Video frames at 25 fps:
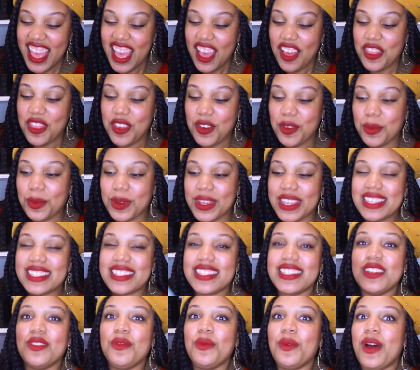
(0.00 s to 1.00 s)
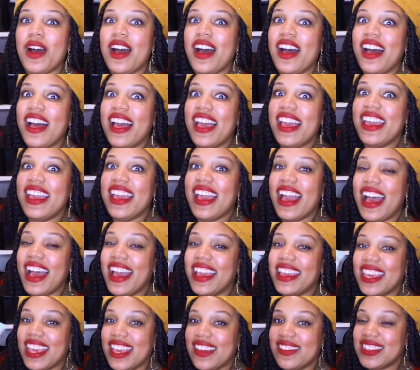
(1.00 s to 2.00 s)
the reason why I
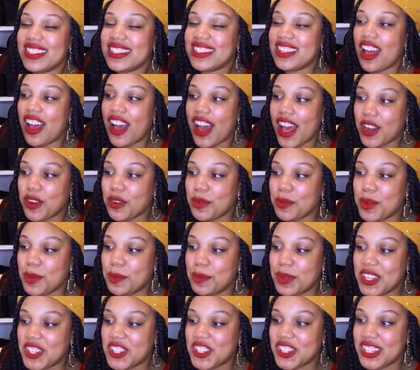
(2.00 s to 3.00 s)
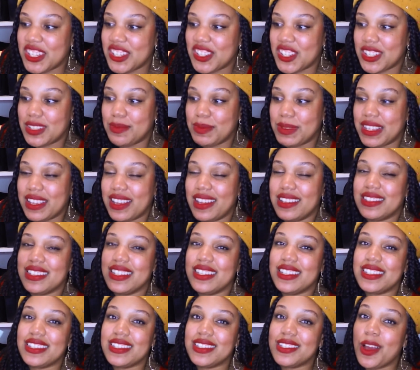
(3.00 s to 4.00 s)
gave this an honorable mention is just because
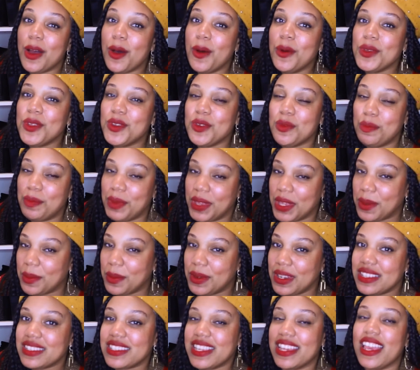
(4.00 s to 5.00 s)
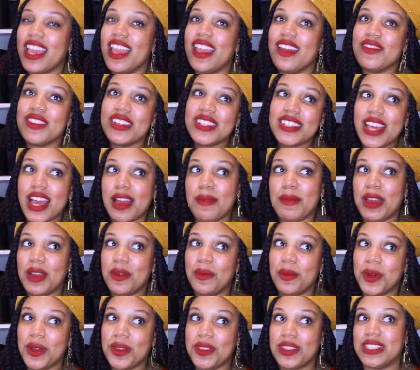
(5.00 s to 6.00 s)
it's so ubiquitous. Like every time I
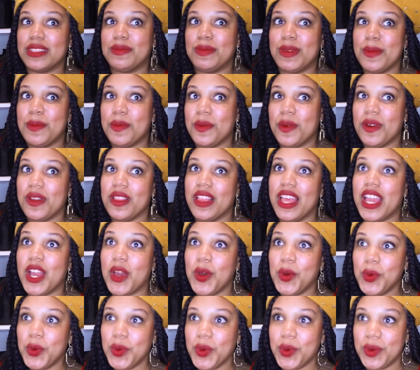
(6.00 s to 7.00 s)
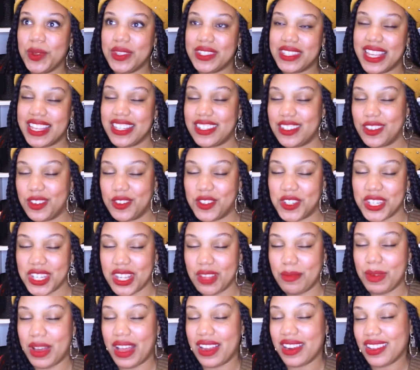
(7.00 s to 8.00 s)
wear this, people are like, "Ooh, is that Dolce
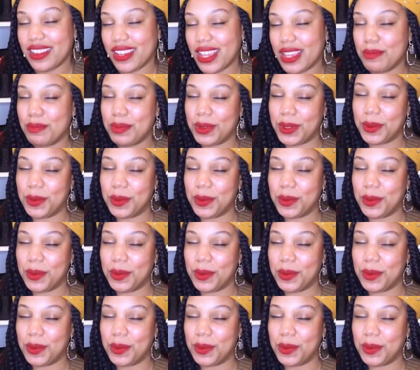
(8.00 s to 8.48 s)
Gabbana light blue?"